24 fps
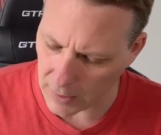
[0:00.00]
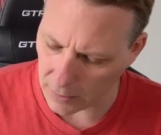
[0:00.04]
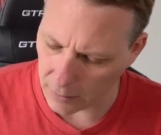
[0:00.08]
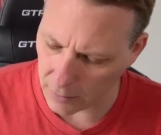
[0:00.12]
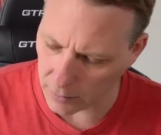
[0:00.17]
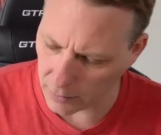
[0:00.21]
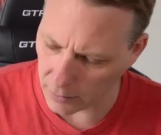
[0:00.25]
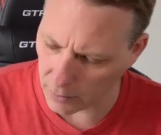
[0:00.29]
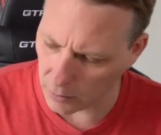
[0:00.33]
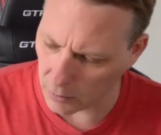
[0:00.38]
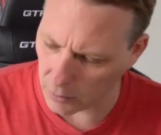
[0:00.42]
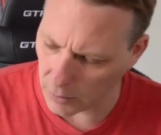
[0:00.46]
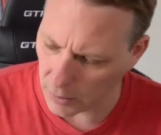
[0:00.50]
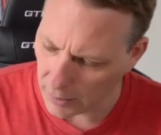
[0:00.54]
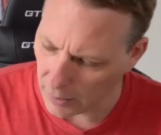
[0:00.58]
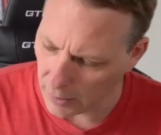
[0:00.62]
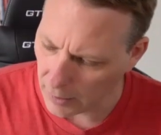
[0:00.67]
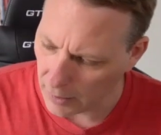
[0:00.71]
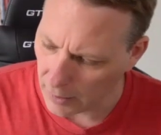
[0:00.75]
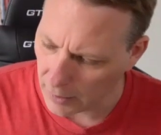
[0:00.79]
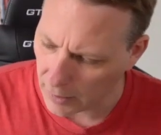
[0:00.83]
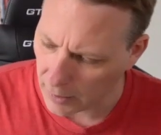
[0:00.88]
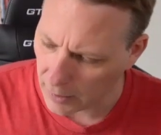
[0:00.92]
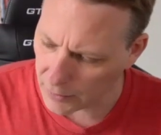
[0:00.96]
So
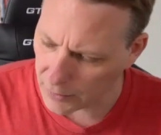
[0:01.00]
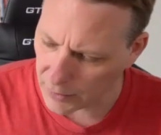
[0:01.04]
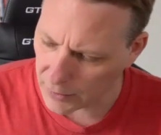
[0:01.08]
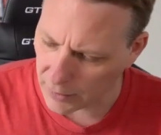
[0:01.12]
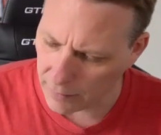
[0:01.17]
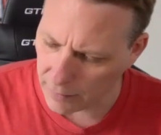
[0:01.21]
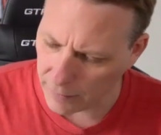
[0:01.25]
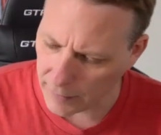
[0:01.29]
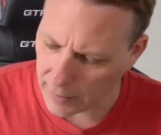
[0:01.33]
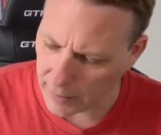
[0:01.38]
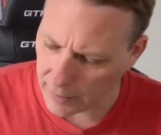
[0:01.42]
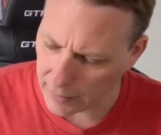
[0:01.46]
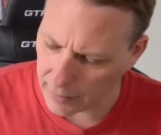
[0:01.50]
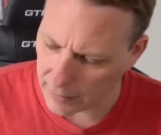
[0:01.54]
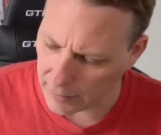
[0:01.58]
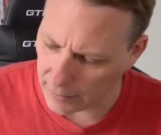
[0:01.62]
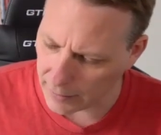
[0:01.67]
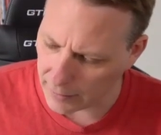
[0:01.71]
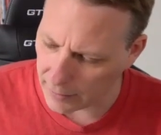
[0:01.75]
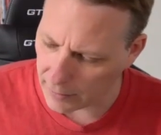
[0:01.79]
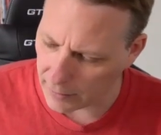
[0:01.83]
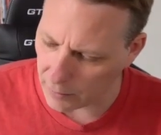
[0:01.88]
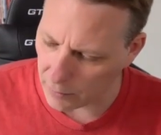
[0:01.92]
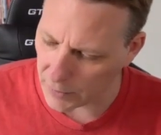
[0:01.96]
outside of
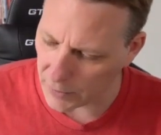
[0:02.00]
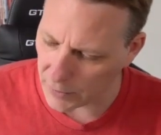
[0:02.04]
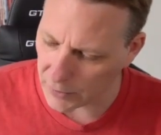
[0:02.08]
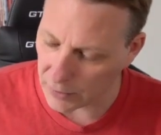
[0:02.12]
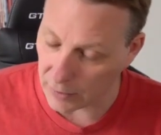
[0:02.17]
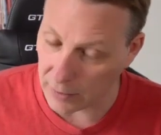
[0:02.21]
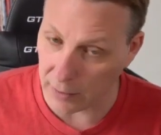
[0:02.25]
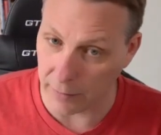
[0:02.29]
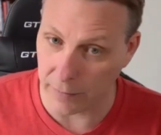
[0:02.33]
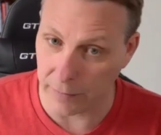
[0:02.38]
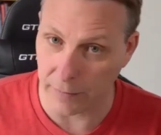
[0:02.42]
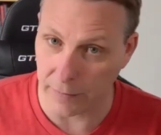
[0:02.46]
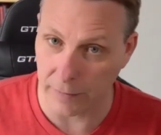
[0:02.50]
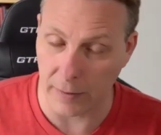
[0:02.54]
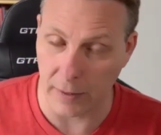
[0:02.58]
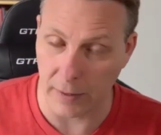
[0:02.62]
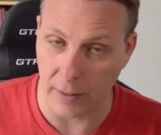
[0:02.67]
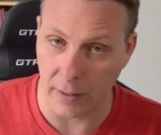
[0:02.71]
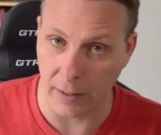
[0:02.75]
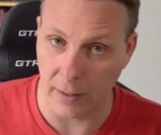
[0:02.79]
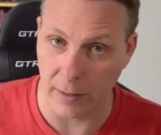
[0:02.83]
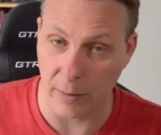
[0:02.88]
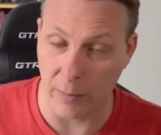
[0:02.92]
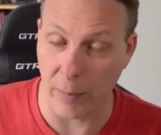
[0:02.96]
that, we still have
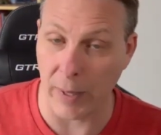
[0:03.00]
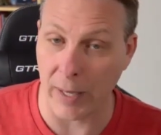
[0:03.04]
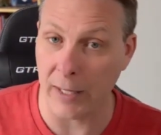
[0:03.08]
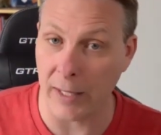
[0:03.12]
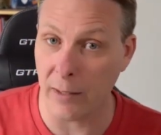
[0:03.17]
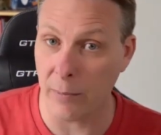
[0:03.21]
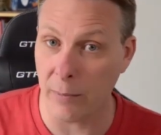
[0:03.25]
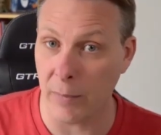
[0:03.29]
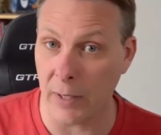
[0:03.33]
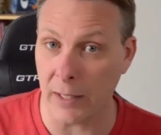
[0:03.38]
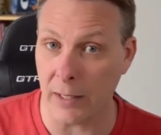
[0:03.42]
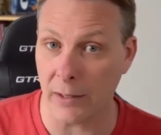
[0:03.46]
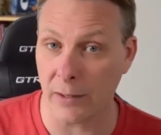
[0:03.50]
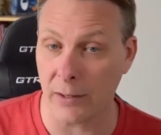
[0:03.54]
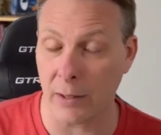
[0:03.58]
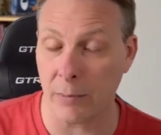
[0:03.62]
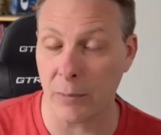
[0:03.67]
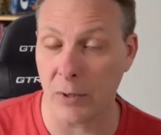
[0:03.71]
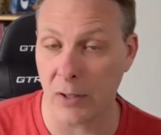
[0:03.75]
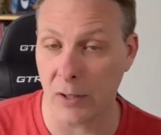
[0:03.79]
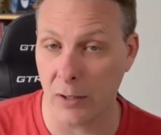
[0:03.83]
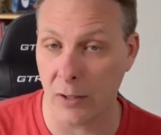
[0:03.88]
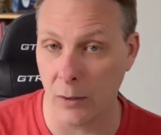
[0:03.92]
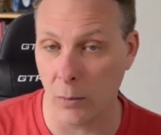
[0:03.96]
painted minis
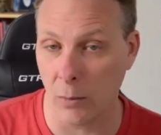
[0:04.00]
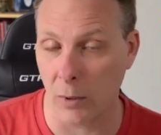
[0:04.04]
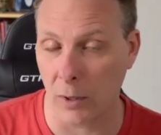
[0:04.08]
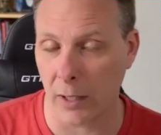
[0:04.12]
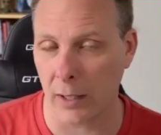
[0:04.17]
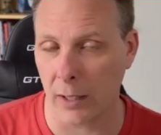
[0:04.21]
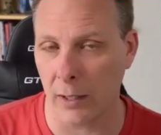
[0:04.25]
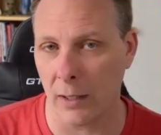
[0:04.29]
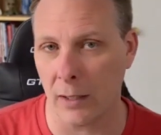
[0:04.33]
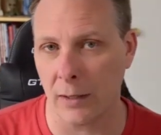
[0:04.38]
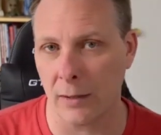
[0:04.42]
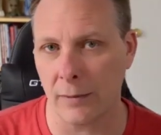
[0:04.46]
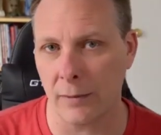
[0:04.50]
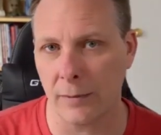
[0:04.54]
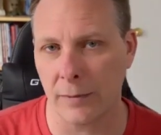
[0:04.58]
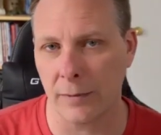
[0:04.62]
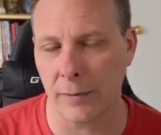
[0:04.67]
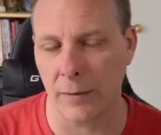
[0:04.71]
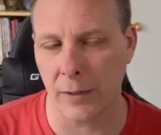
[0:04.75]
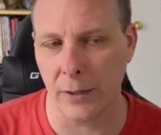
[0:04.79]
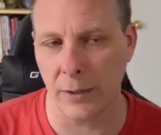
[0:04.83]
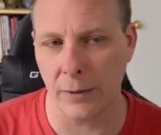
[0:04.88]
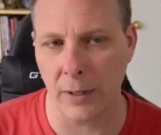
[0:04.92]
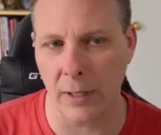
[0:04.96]
I'm still working on
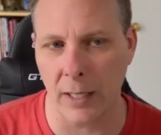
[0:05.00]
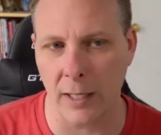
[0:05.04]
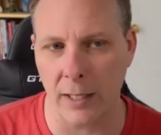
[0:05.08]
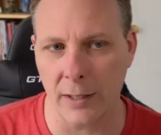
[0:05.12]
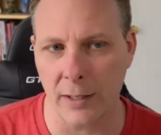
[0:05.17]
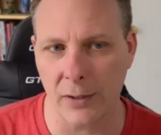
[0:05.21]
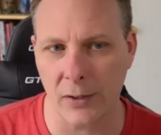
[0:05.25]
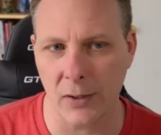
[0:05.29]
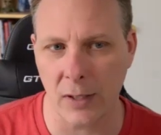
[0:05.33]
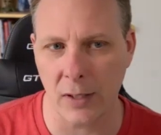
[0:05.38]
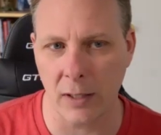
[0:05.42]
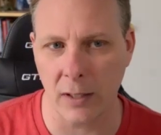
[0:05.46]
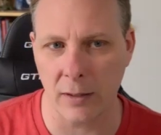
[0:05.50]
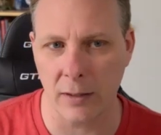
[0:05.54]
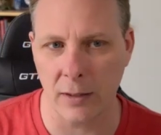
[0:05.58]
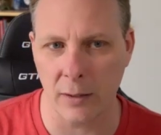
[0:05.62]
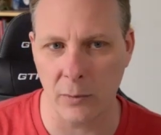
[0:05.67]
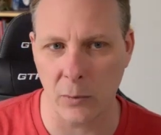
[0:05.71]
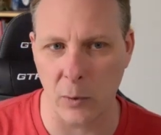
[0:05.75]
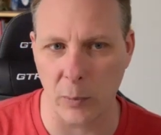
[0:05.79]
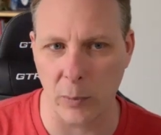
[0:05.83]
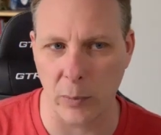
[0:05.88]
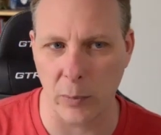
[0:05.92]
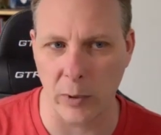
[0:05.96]
for you guys that
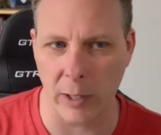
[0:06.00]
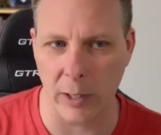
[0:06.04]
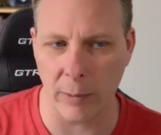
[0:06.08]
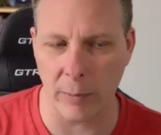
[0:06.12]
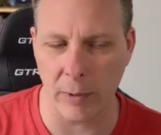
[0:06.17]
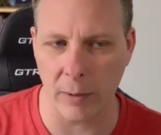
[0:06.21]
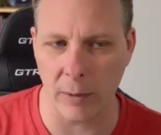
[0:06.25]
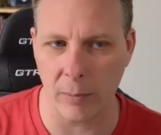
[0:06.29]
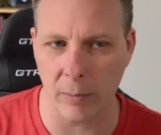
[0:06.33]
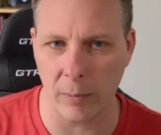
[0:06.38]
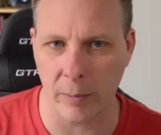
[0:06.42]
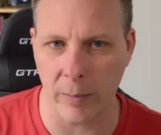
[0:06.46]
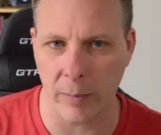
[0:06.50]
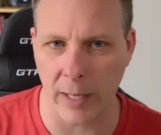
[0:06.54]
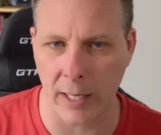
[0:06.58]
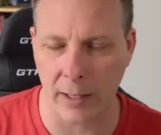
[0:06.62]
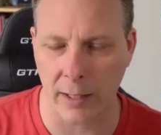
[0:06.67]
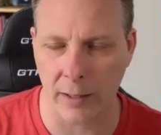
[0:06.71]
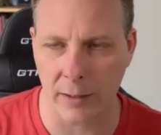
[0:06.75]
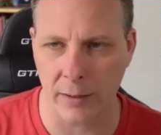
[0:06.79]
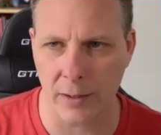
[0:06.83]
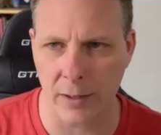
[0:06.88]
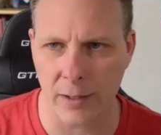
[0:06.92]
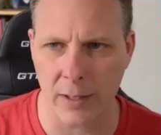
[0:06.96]
were premium
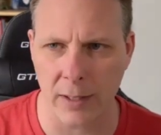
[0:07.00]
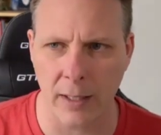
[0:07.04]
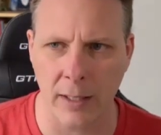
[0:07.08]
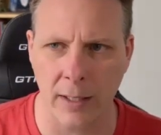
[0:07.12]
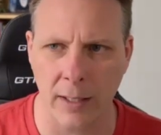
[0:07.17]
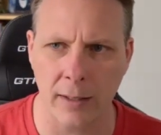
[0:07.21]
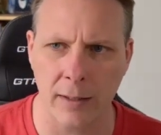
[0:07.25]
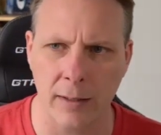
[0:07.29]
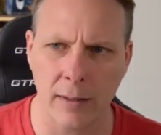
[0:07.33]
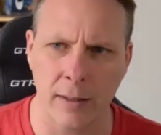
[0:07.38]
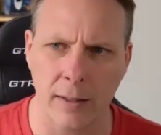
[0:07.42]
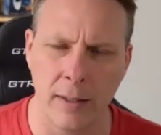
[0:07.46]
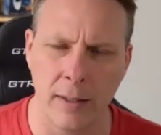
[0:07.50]
backers, and